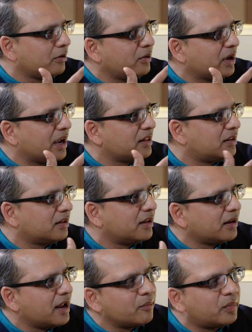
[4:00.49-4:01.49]
you look at the,
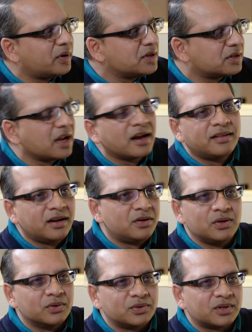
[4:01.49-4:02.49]
the number is not that
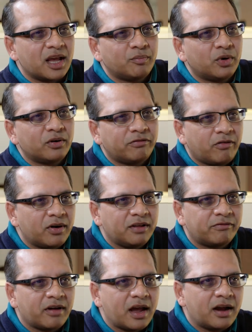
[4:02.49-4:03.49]
huge, about
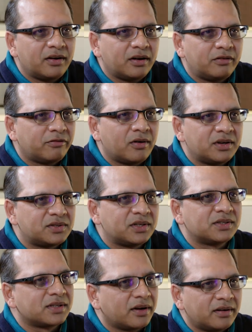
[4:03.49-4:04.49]
4,500,
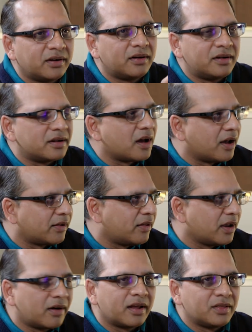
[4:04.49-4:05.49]
4,600 uh, are
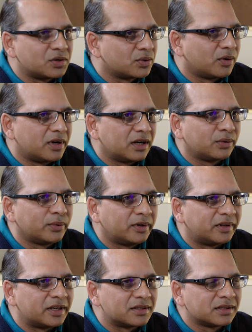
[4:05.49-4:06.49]
there on the Shodan
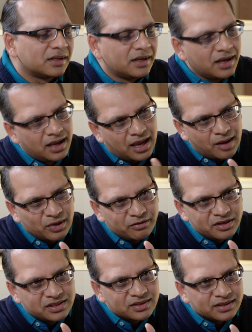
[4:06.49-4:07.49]
queries. I mean,
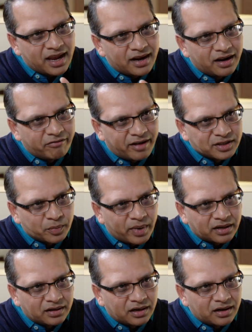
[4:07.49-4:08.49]
which is kind of
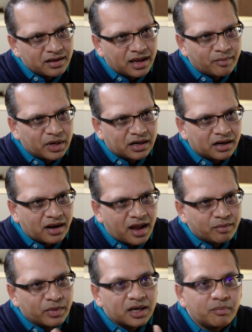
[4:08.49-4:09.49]
expected. I mean,
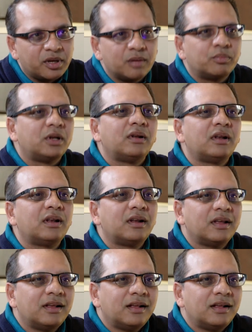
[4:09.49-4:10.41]
not many people